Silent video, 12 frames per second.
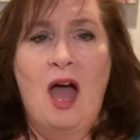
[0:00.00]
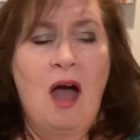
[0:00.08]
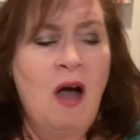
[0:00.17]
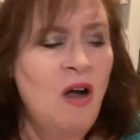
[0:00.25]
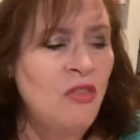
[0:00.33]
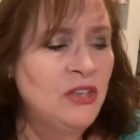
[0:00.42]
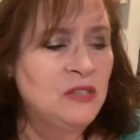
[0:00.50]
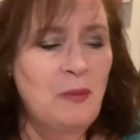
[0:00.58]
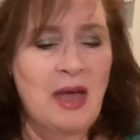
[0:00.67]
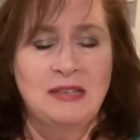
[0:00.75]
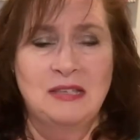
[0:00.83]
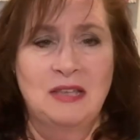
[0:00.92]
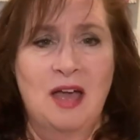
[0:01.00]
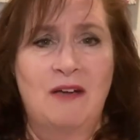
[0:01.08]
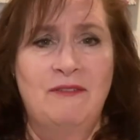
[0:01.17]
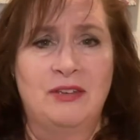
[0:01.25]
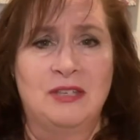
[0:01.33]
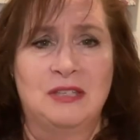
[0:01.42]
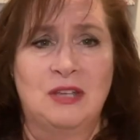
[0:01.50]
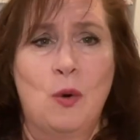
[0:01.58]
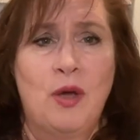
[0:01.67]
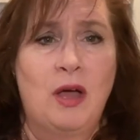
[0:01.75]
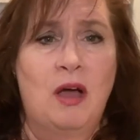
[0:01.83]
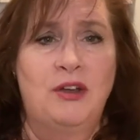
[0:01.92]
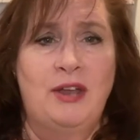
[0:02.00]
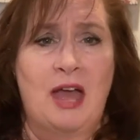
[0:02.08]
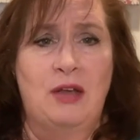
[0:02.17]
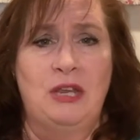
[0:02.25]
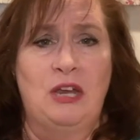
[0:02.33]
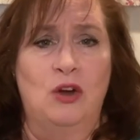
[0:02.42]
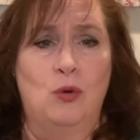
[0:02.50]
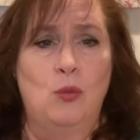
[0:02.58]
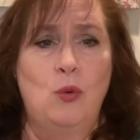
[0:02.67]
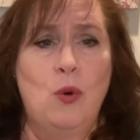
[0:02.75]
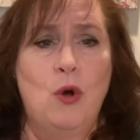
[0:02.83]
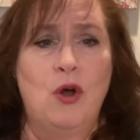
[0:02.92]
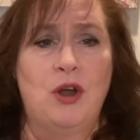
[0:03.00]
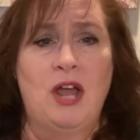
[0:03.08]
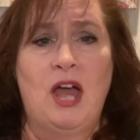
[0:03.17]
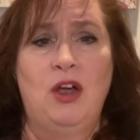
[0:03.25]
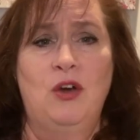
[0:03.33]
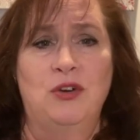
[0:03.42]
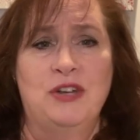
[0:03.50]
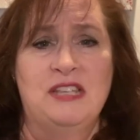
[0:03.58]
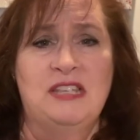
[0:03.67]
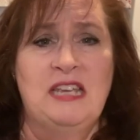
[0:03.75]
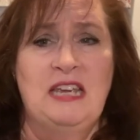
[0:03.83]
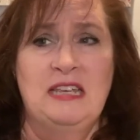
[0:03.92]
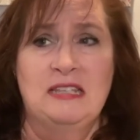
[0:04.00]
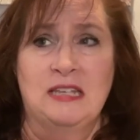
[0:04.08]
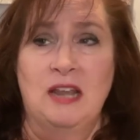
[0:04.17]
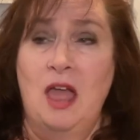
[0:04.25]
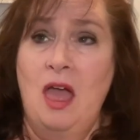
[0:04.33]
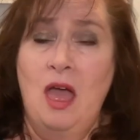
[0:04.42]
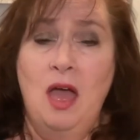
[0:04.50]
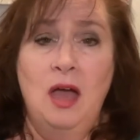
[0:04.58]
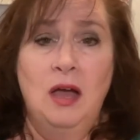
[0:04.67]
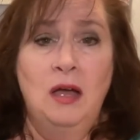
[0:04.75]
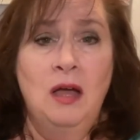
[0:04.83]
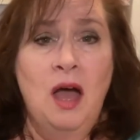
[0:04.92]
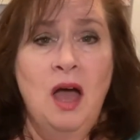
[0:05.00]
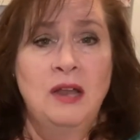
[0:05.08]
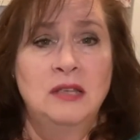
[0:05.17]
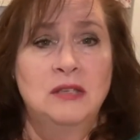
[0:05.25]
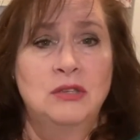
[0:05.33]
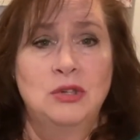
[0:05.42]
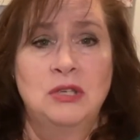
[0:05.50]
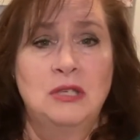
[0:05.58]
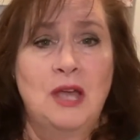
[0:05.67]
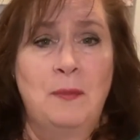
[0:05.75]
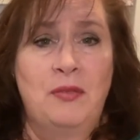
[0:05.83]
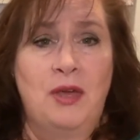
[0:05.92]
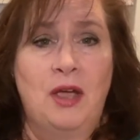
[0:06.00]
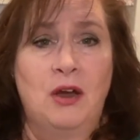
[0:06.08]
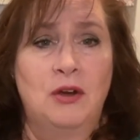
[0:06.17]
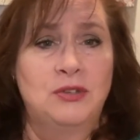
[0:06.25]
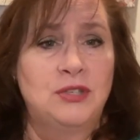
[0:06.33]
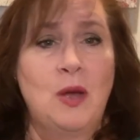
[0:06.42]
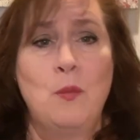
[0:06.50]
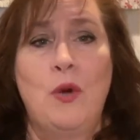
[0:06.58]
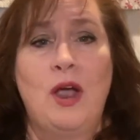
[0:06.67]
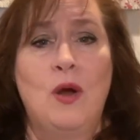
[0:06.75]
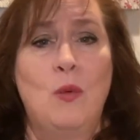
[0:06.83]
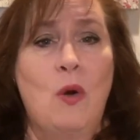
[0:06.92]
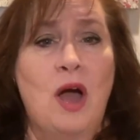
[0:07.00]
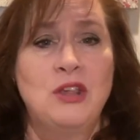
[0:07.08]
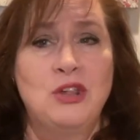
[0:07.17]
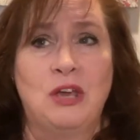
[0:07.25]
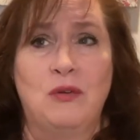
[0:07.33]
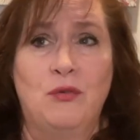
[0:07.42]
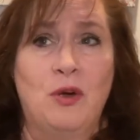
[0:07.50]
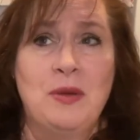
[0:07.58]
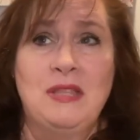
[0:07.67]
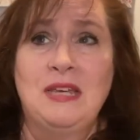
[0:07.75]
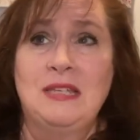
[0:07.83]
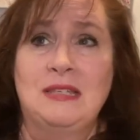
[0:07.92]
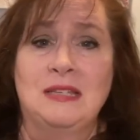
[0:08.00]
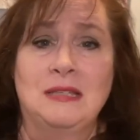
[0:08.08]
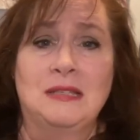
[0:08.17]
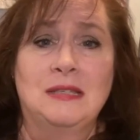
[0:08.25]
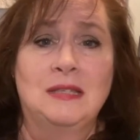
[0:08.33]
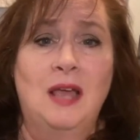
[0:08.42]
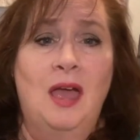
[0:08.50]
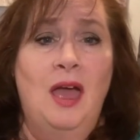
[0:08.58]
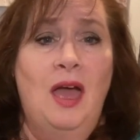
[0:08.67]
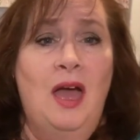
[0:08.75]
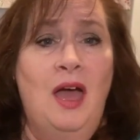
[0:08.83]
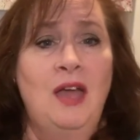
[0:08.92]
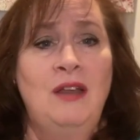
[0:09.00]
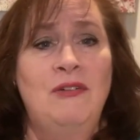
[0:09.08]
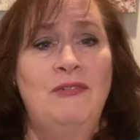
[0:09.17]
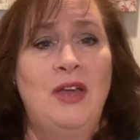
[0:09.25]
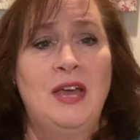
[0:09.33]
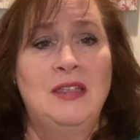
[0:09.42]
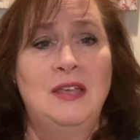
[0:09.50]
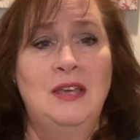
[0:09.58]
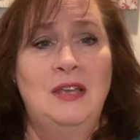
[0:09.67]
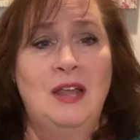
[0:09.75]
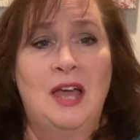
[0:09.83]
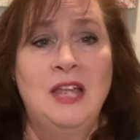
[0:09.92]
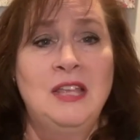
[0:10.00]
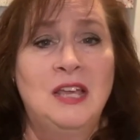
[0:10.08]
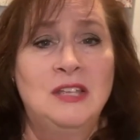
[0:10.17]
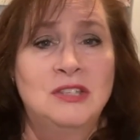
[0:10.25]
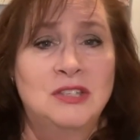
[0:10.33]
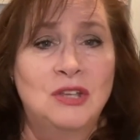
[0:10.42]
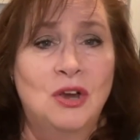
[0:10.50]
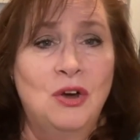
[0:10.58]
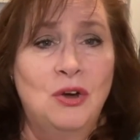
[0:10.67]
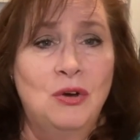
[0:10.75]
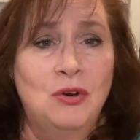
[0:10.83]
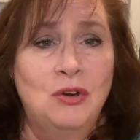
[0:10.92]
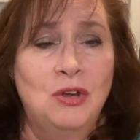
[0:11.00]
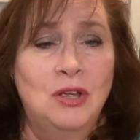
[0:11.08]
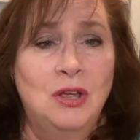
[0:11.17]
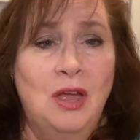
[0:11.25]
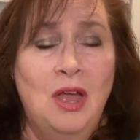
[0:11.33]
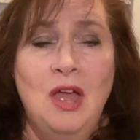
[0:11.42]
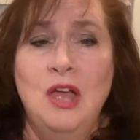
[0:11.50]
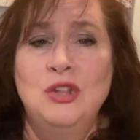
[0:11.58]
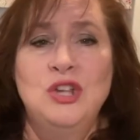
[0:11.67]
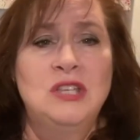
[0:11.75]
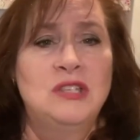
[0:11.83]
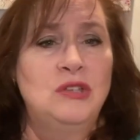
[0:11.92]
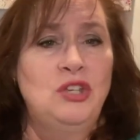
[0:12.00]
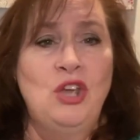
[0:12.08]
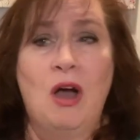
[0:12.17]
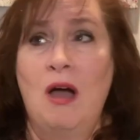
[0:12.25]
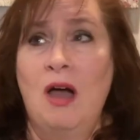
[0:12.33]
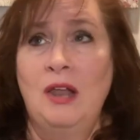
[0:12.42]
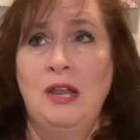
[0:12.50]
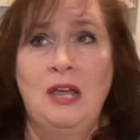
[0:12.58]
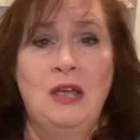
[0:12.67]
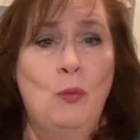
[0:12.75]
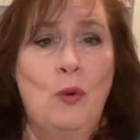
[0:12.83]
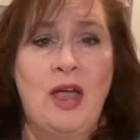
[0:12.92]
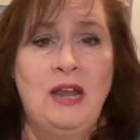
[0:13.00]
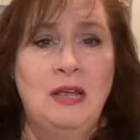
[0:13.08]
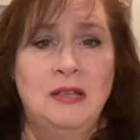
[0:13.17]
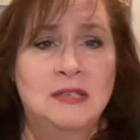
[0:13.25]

all this bad stuff is going on down here, war and hunger and disease, and God is just up there somewhere watching from a distance, unaffected, unconcerned, just yawning, waiting